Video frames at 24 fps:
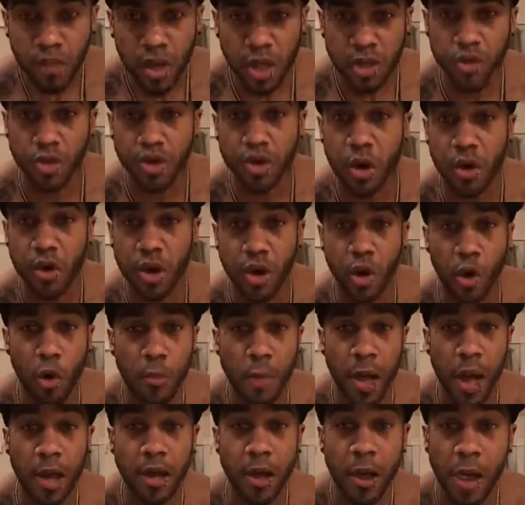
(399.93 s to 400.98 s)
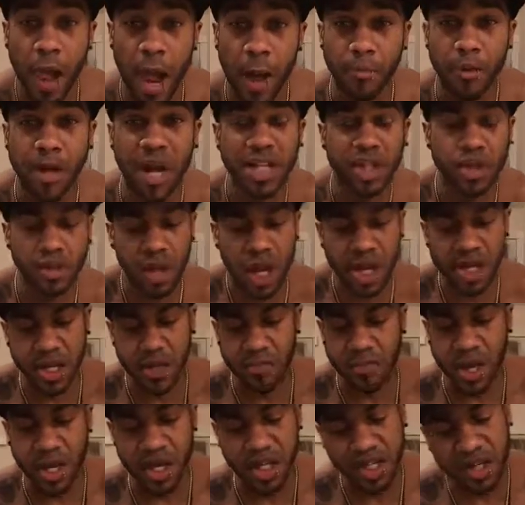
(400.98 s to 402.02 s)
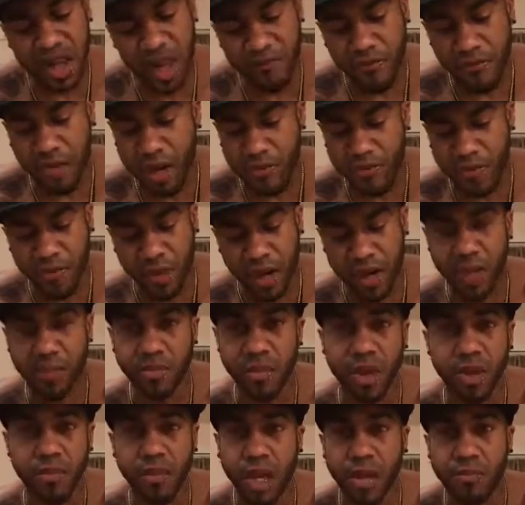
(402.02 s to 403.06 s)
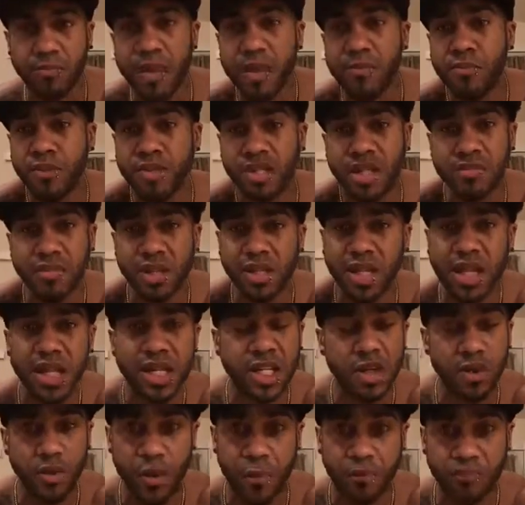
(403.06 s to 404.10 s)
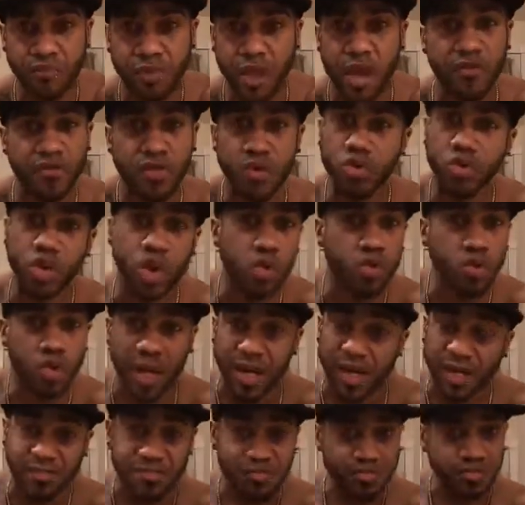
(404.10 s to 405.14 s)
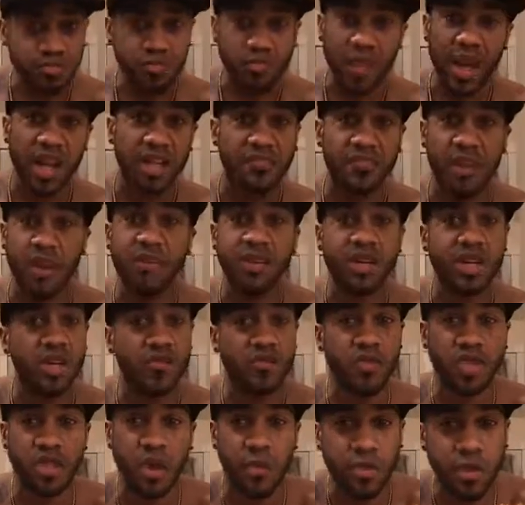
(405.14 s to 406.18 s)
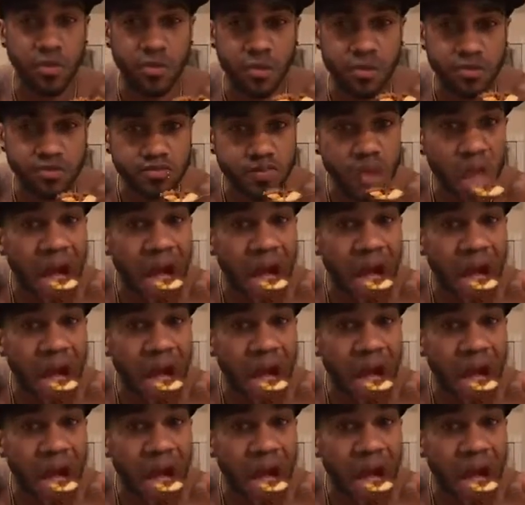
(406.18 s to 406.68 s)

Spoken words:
You started OMAD. I'm glad you like it, man. It's not for everybody, but like people seem to take to it. If you do, like, it's very good for some people.